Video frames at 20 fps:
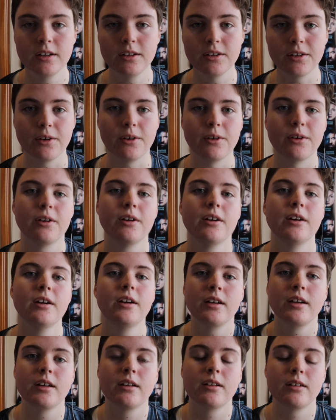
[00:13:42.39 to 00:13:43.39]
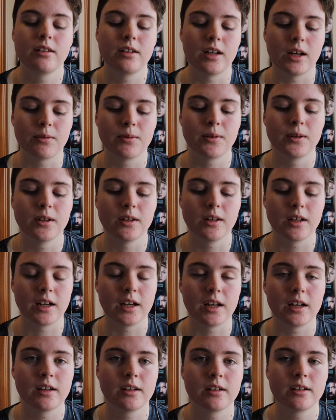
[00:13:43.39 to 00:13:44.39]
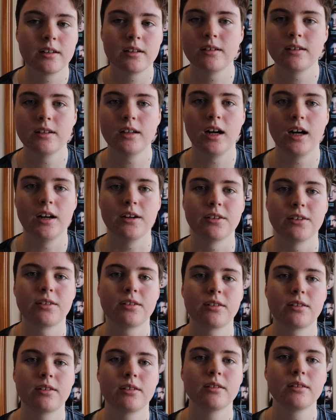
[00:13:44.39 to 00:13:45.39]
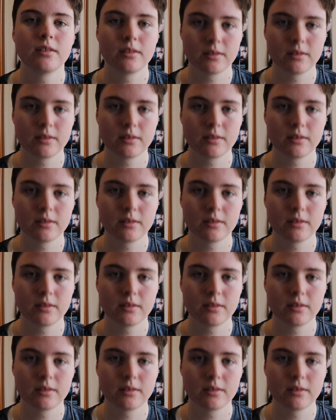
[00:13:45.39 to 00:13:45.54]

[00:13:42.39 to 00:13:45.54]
So definitely harness